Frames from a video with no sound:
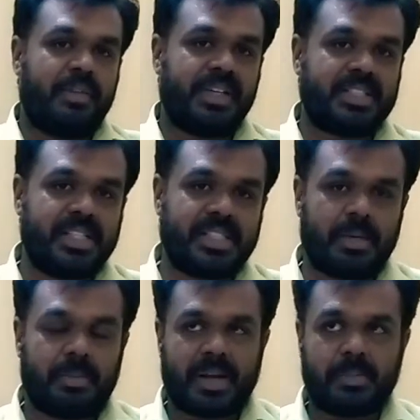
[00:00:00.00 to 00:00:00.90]
bill of
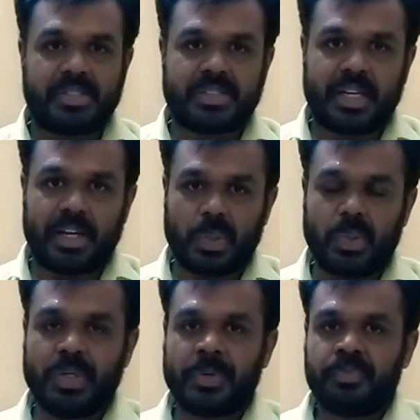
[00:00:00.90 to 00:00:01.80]
exchange and
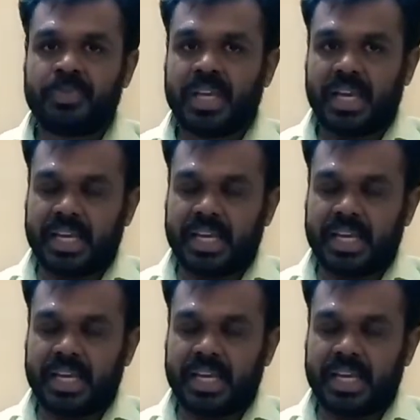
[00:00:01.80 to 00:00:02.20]
promissory note.